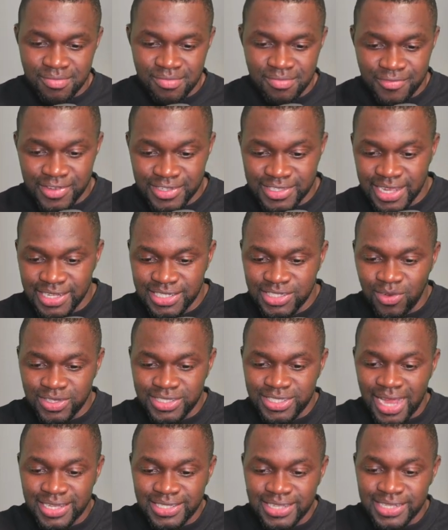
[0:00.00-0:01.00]
Vincent, you
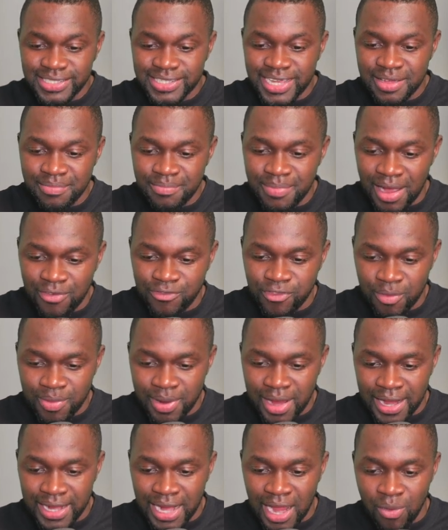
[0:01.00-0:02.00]
see, I just came back from
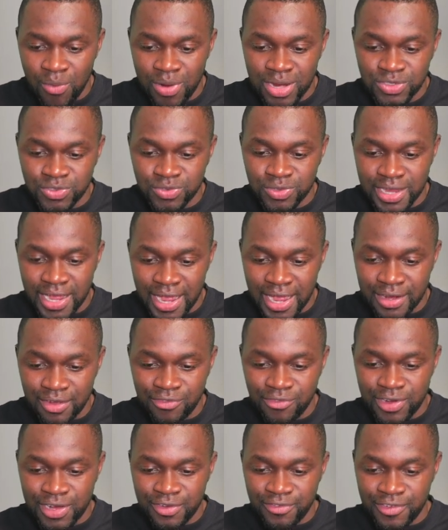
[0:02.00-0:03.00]
Ghana. I went to Ghana
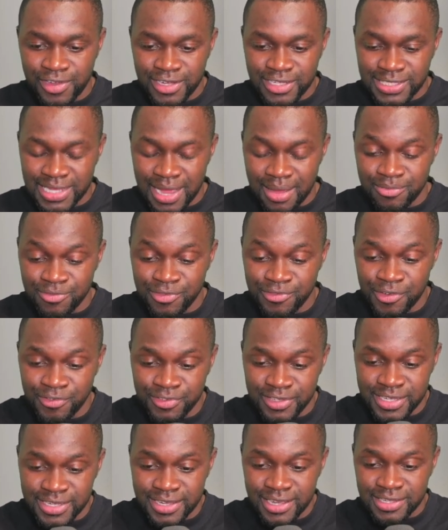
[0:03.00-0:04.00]
for the first time for
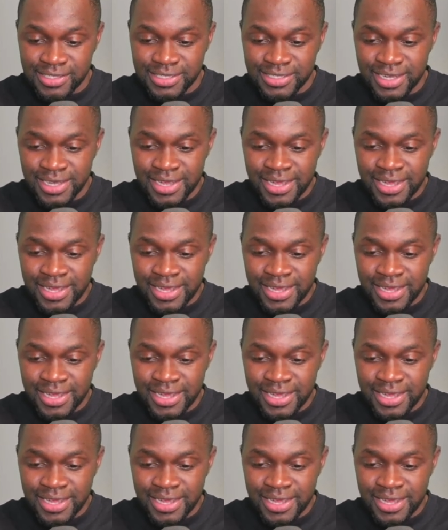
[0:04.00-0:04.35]
15 years.